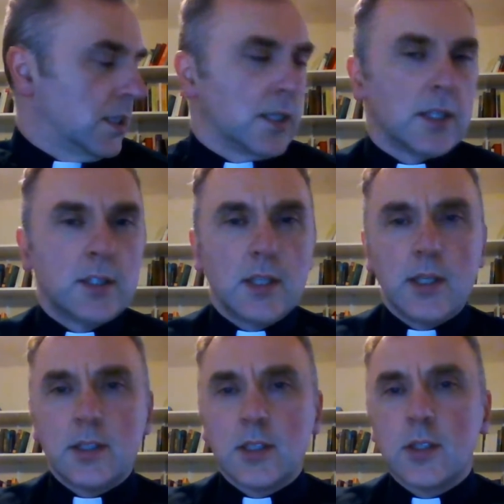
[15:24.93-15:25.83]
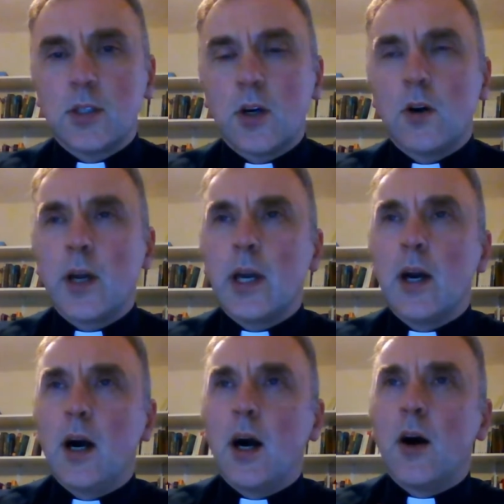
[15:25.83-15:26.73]
And it's the
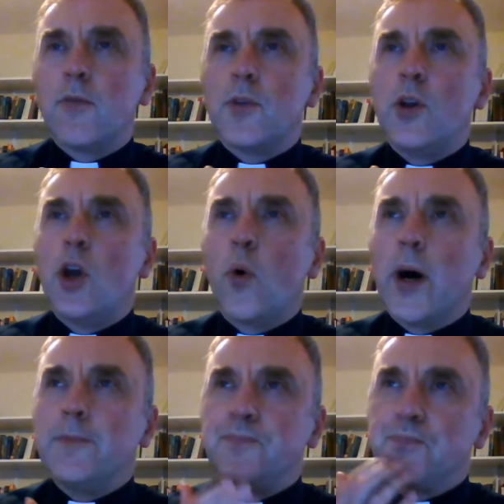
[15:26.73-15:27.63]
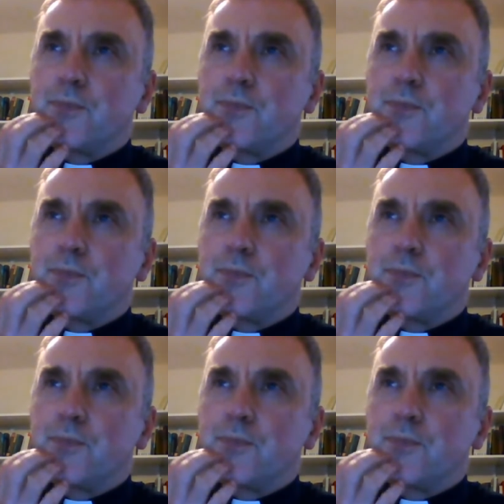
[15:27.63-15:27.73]
story of Noah.